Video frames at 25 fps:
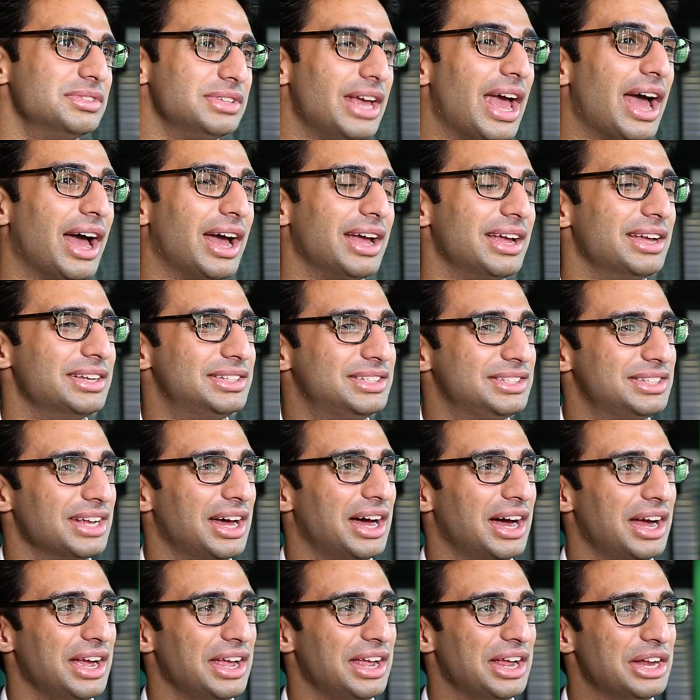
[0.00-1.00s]
Yeah, it's
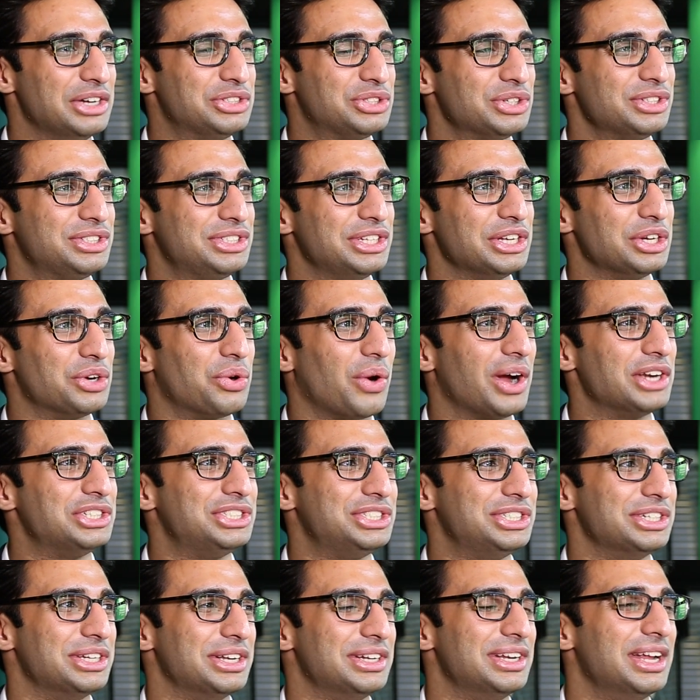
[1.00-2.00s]
an interesting
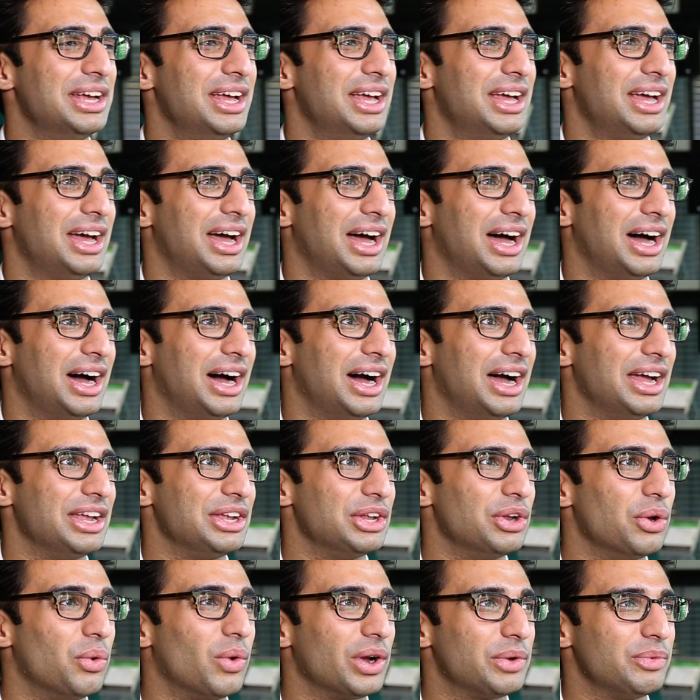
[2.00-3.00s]
question.
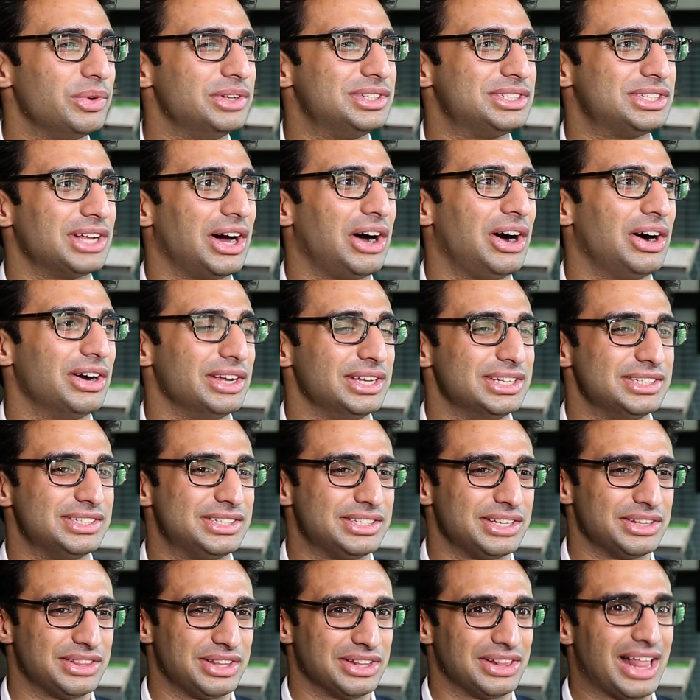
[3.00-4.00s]
What we saw
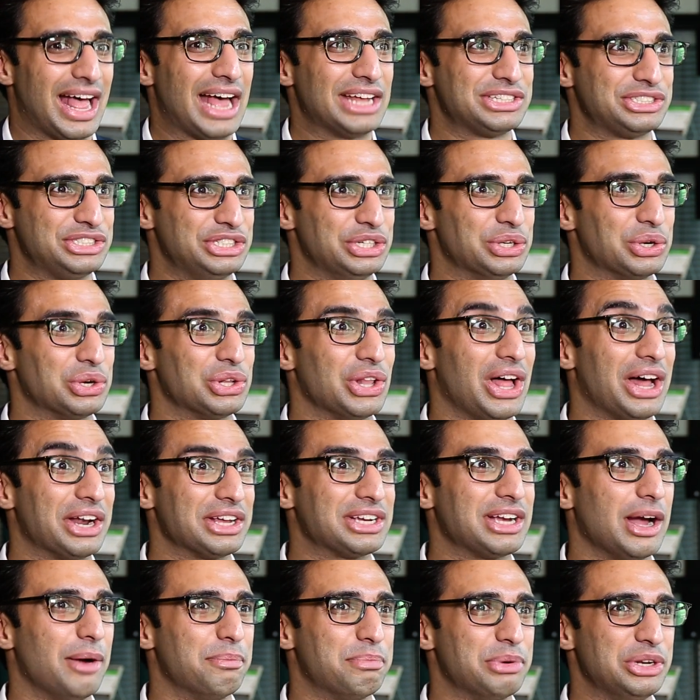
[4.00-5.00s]
is the last year, a lot
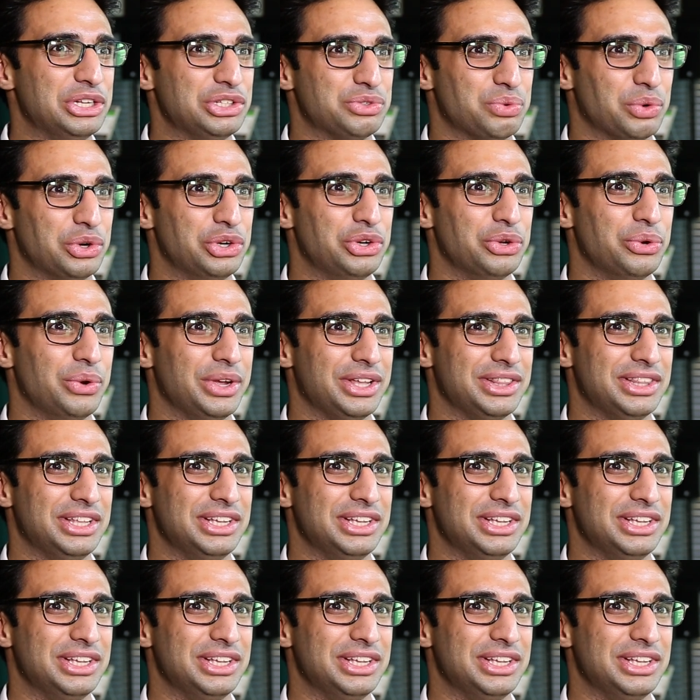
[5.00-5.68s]
of companies were doing